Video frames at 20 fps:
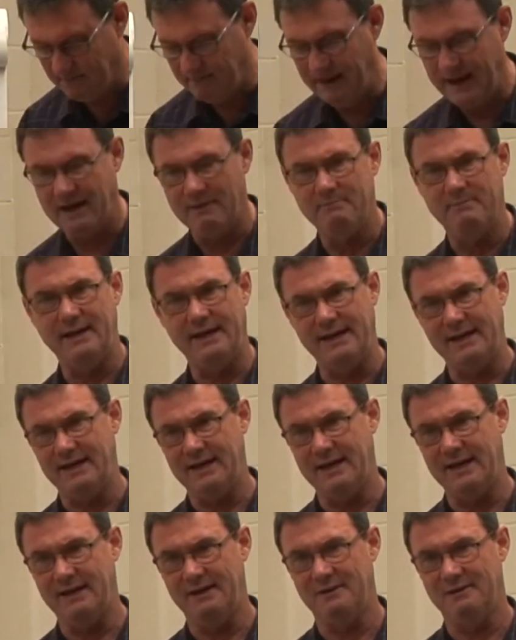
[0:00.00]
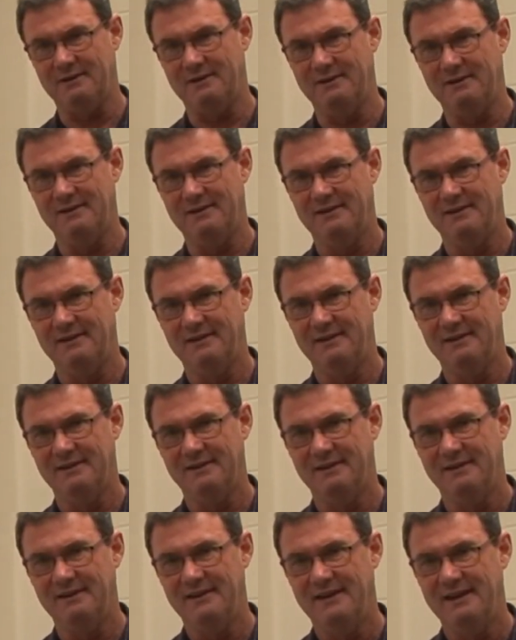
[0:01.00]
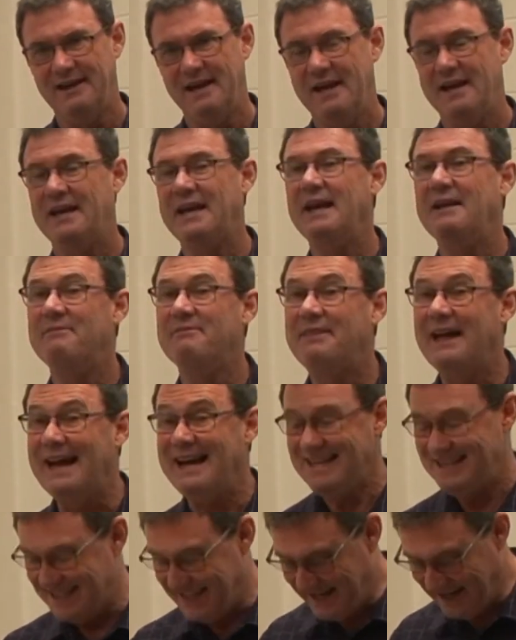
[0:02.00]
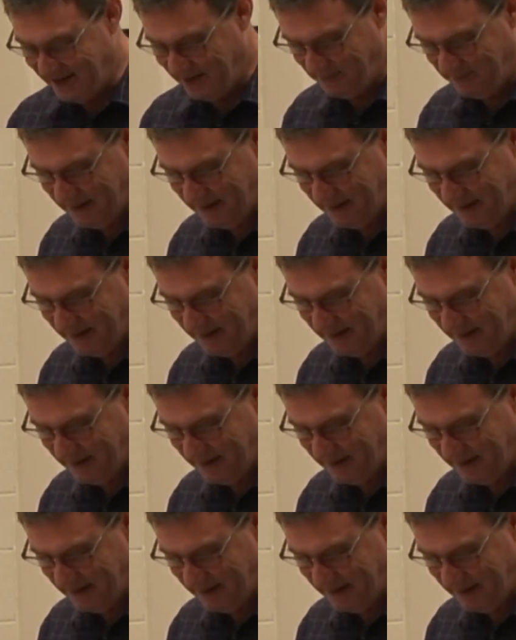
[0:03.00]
about being here? Can they tell